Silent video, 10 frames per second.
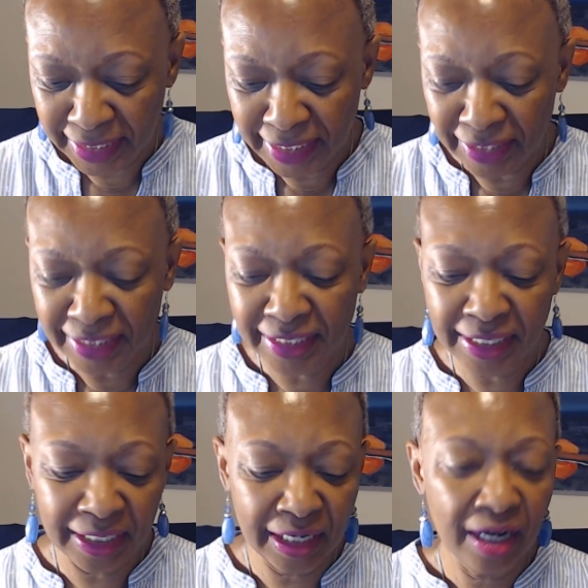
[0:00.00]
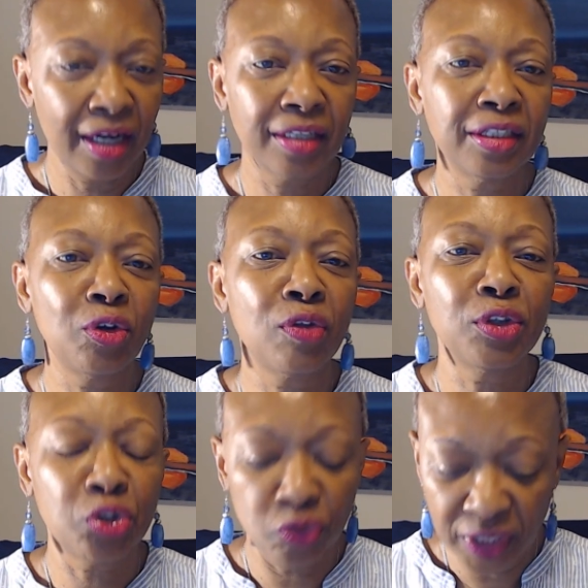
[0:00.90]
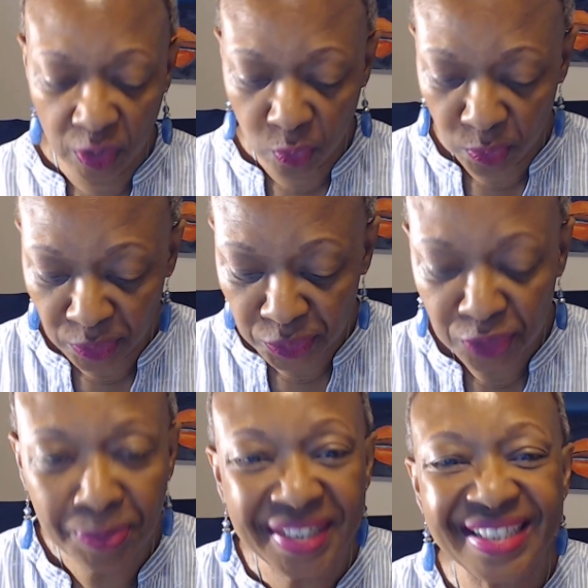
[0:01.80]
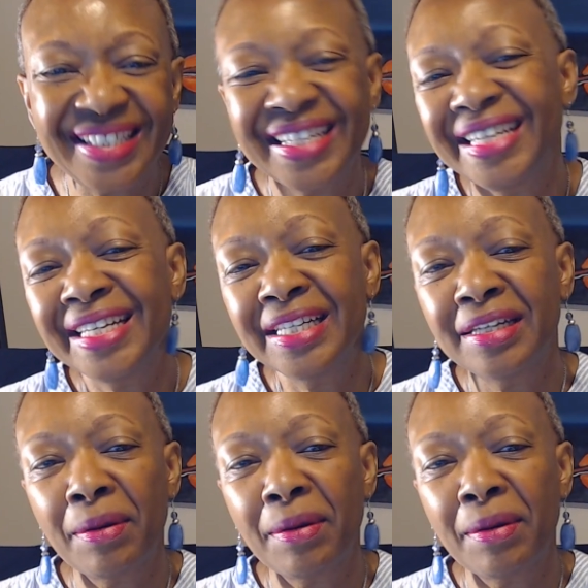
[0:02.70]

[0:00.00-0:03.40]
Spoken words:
in the synagogues and on the street corners to be seen